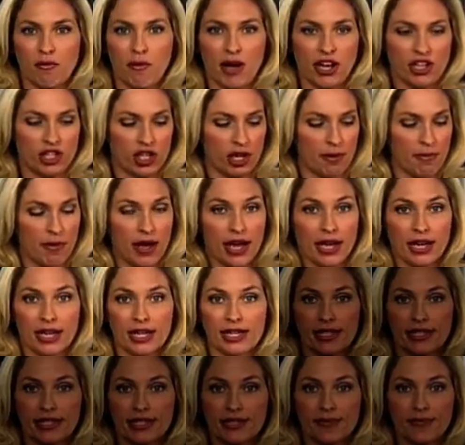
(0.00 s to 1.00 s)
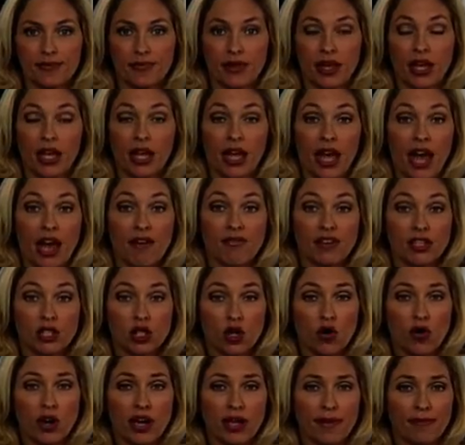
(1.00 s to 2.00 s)
from IG Markets. A
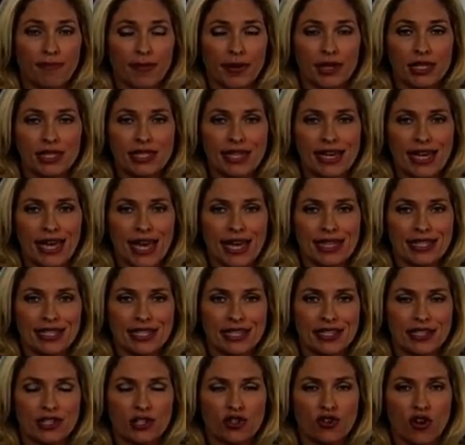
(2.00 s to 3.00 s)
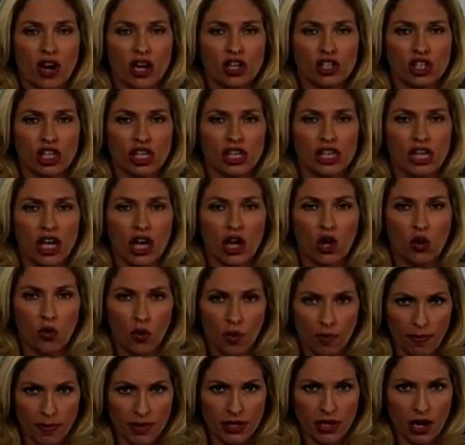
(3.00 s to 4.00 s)
Victorian building and construction
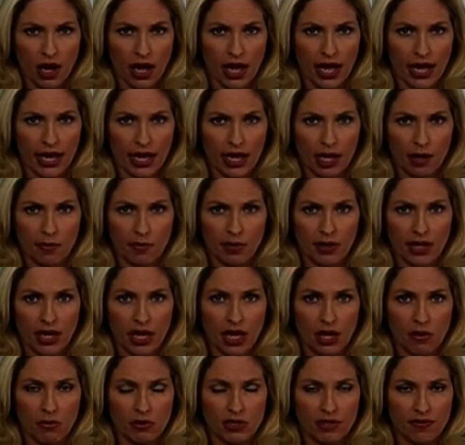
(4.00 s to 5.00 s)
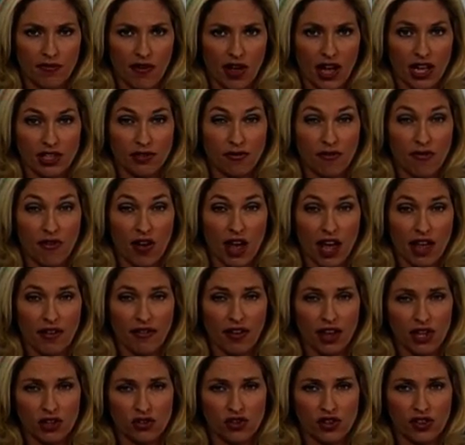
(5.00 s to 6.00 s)
equipment hire company was fined
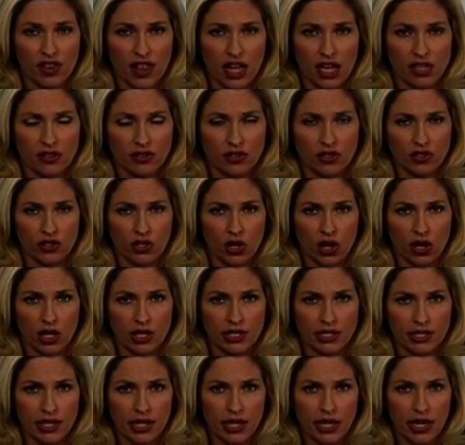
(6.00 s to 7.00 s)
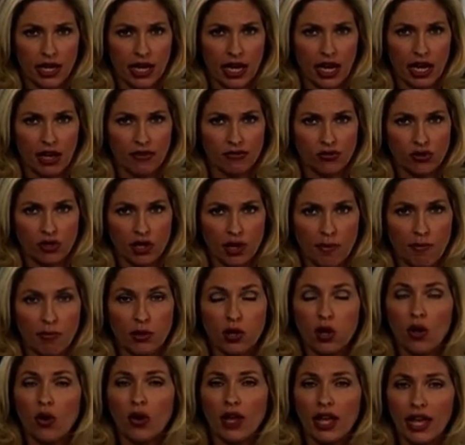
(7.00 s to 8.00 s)
$500,000 after an
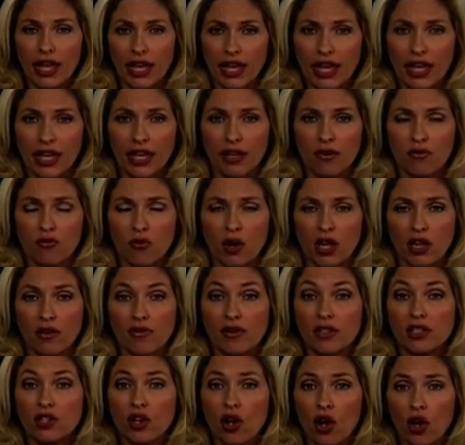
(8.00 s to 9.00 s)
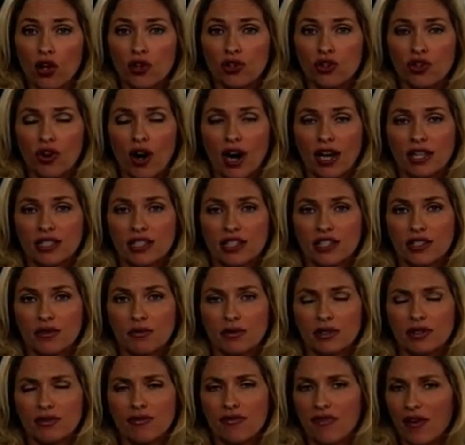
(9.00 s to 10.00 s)
employee of one of its
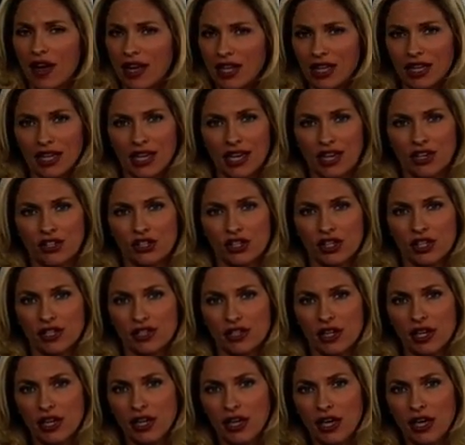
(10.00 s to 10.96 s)
contractors was fatally injured.